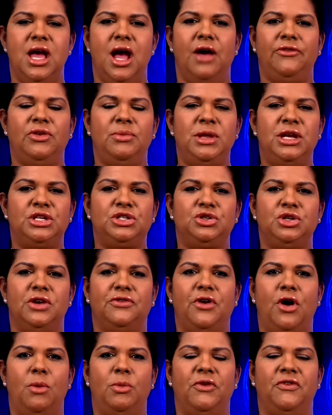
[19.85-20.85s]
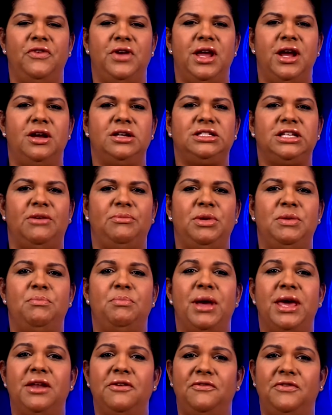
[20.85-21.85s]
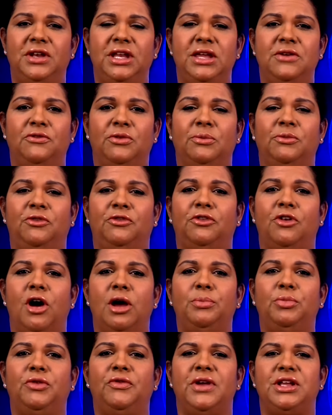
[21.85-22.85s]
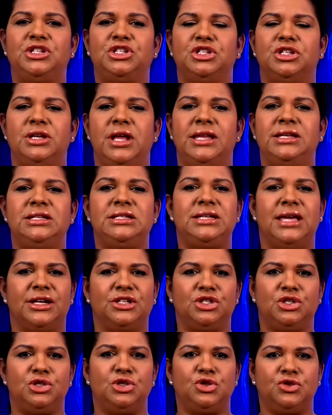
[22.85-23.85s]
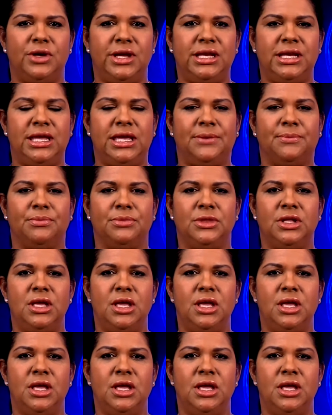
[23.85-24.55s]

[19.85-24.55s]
of the Ministry of Home Affairs have been benefiting from fraud prevention and detection training.